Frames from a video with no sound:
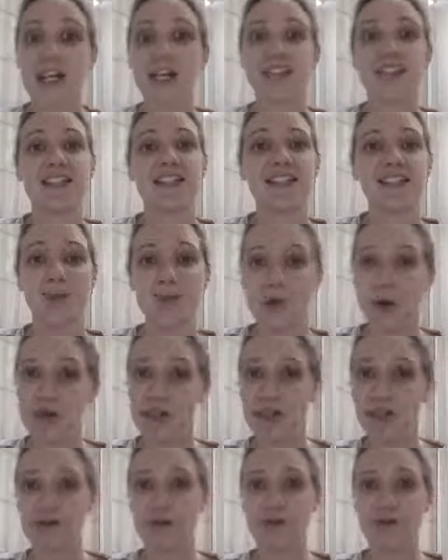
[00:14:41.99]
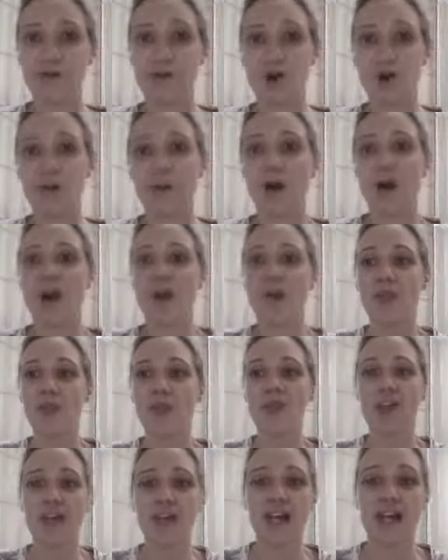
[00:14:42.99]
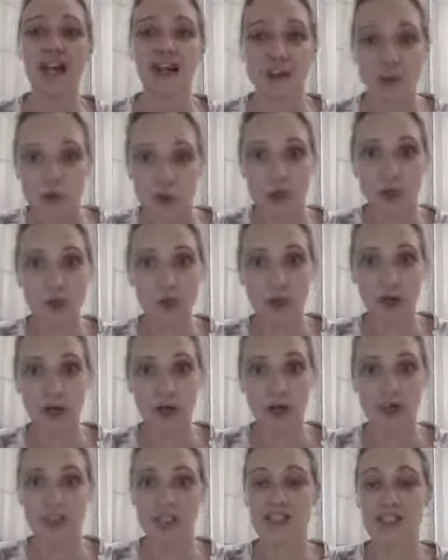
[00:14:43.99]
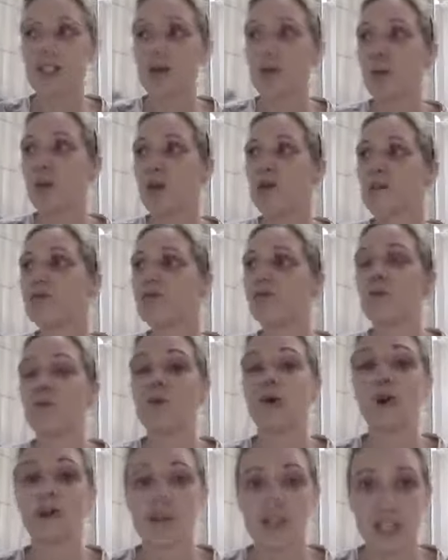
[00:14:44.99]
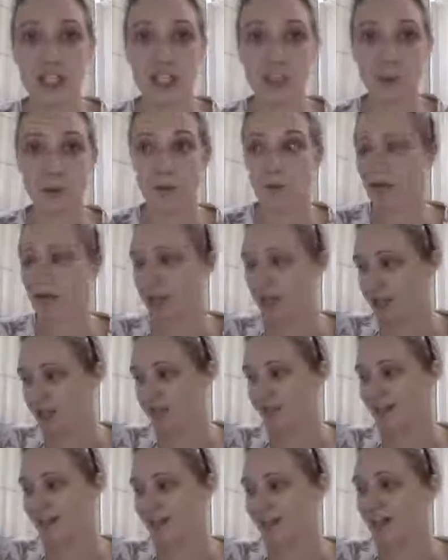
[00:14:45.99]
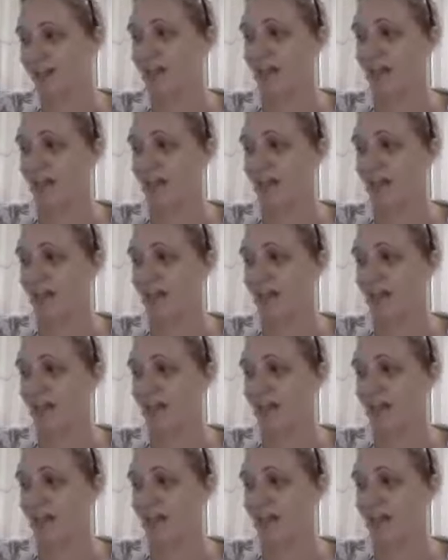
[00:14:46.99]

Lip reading: that separation from the natural world, separation from other human beings.